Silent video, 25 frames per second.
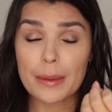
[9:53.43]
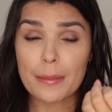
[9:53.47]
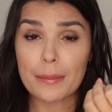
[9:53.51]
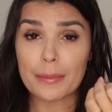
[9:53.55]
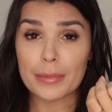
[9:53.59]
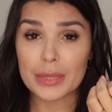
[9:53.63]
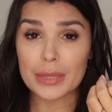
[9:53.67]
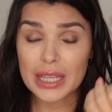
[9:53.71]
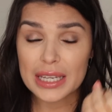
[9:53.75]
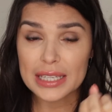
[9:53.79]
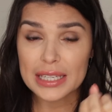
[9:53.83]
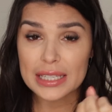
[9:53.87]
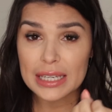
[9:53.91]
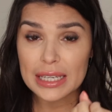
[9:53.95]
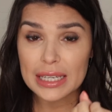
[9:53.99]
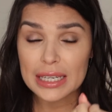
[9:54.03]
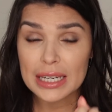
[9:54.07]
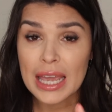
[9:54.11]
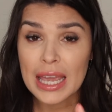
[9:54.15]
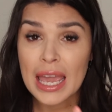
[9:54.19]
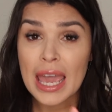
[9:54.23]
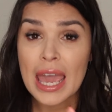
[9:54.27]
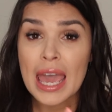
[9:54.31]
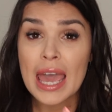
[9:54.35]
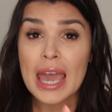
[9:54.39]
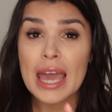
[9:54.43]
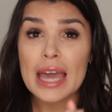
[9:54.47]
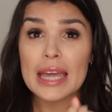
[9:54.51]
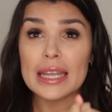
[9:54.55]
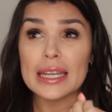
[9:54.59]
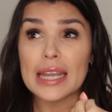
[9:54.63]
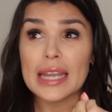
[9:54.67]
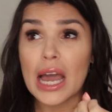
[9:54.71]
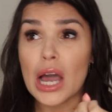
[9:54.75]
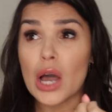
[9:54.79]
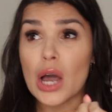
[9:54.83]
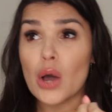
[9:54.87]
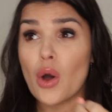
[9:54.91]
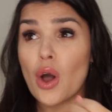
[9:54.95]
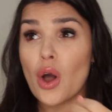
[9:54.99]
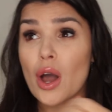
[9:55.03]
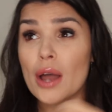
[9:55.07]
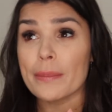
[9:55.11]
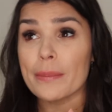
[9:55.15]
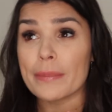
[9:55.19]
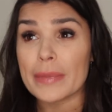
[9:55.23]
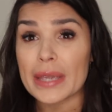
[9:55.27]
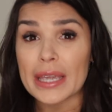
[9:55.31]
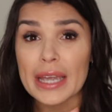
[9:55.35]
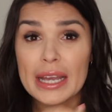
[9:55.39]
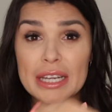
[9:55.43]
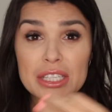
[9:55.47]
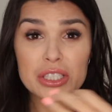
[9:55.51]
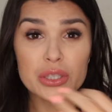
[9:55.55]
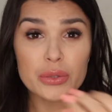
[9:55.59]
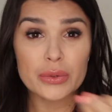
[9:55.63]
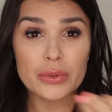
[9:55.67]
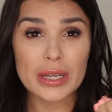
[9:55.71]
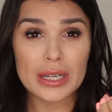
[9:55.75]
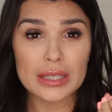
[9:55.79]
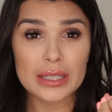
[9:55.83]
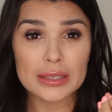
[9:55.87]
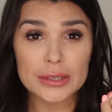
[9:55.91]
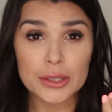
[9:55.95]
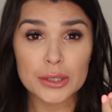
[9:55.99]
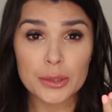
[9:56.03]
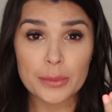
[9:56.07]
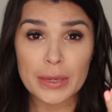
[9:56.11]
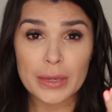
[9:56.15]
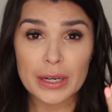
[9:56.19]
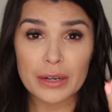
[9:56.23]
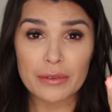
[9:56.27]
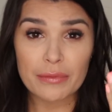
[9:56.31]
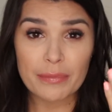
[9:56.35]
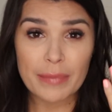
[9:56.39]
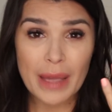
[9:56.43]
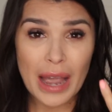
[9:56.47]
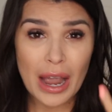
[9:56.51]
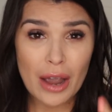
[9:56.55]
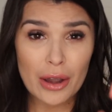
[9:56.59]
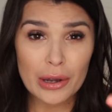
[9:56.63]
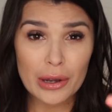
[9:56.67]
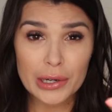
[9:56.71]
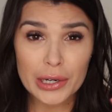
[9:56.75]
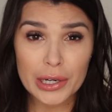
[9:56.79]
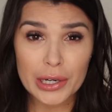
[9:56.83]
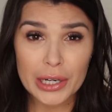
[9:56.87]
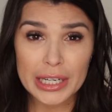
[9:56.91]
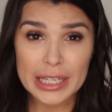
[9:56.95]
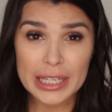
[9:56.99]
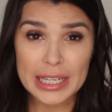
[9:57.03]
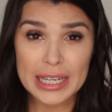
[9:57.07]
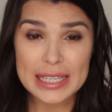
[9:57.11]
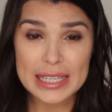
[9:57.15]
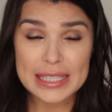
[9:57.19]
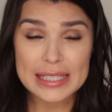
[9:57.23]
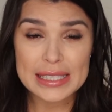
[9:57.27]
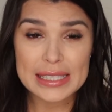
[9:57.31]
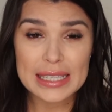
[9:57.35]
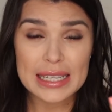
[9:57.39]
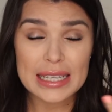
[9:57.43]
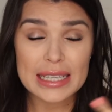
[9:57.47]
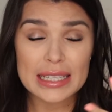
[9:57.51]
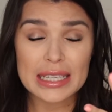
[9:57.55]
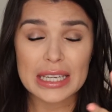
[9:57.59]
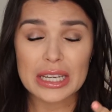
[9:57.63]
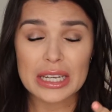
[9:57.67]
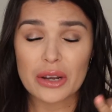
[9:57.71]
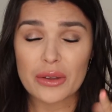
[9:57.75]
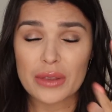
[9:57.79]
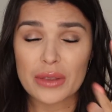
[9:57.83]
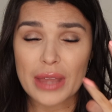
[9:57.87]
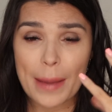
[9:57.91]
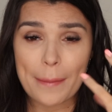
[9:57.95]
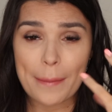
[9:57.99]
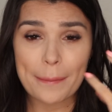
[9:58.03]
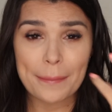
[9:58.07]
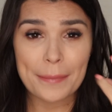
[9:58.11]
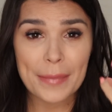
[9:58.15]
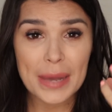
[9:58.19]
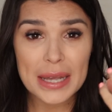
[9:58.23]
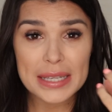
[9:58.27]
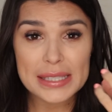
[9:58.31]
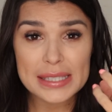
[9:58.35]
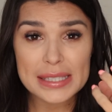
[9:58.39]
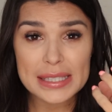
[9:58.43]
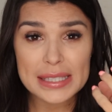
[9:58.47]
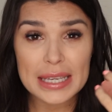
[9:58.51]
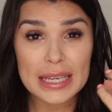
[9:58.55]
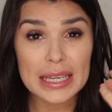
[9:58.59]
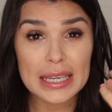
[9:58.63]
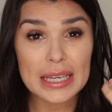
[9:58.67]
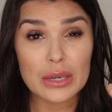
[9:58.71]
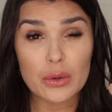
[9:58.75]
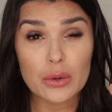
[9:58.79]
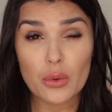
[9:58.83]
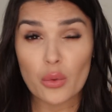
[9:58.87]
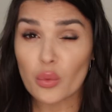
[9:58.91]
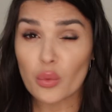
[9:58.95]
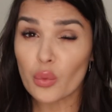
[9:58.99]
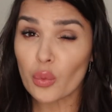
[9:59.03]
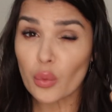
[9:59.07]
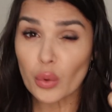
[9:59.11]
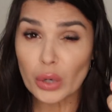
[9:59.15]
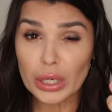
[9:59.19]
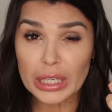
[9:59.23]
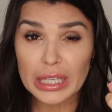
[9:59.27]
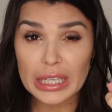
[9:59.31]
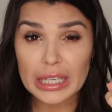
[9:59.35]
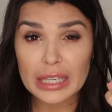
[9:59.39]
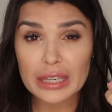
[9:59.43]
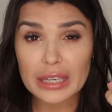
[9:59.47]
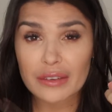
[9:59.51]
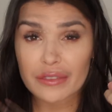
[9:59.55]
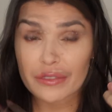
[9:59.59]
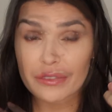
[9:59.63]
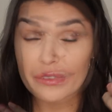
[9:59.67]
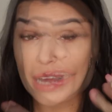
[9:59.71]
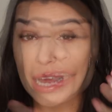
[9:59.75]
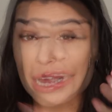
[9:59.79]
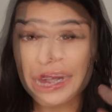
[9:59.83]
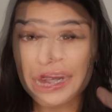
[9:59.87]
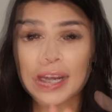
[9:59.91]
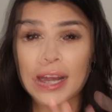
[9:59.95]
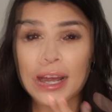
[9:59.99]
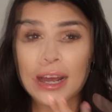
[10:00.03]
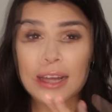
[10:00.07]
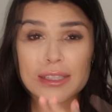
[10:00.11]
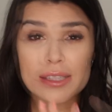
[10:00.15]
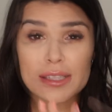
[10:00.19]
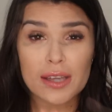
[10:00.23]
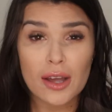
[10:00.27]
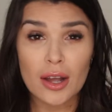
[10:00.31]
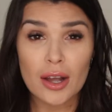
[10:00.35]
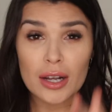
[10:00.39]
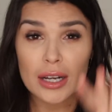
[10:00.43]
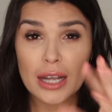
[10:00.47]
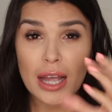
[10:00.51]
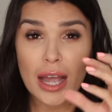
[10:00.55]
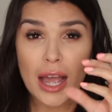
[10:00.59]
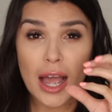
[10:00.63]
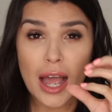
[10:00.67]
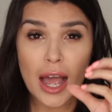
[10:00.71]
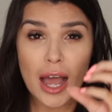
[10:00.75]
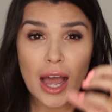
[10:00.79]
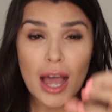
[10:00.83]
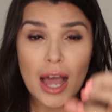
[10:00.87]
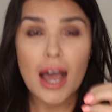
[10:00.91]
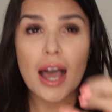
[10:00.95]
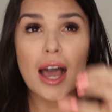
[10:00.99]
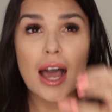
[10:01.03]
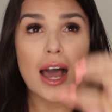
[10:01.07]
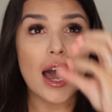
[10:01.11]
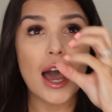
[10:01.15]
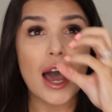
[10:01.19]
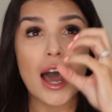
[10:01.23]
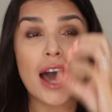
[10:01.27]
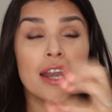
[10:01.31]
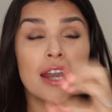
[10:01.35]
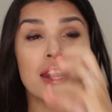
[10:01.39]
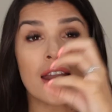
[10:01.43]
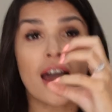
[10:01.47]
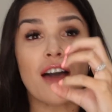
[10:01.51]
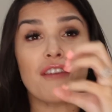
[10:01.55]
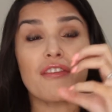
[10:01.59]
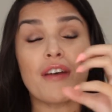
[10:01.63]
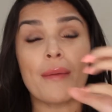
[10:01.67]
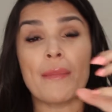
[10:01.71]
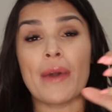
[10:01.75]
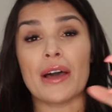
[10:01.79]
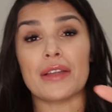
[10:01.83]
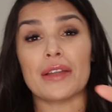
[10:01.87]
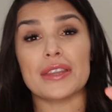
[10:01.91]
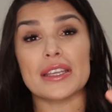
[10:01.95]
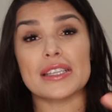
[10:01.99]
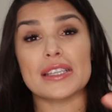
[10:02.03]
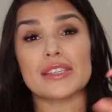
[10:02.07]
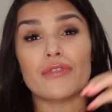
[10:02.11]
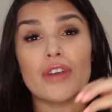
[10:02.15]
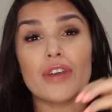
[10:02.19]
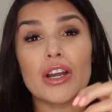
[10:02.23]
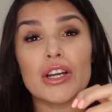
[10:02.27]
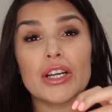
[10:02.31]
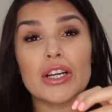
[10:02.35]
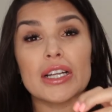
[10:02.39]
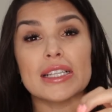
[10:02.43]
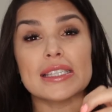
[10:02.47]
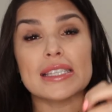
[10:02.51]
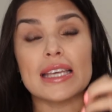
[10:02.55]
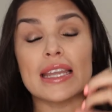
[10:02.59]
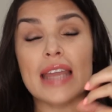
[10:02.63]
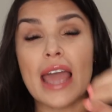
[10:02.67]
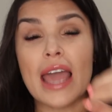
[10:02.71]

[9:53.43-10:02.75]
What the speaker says: blended. Now, on me, I do get a little bit of powderiness, you know, that musky, woody vibe. I cannot talk enough about this fragrance, and